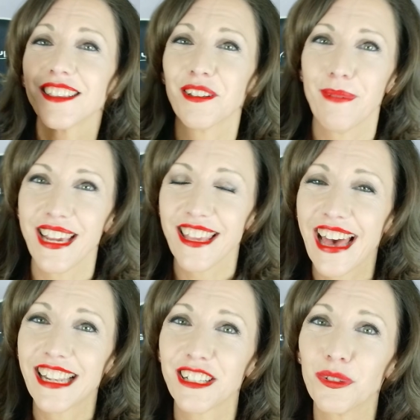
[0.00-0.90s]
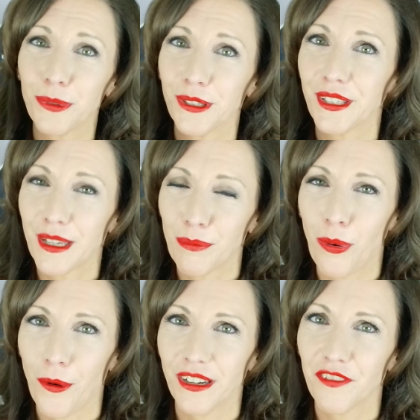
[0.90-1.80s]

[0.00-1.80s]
To me, that is really important.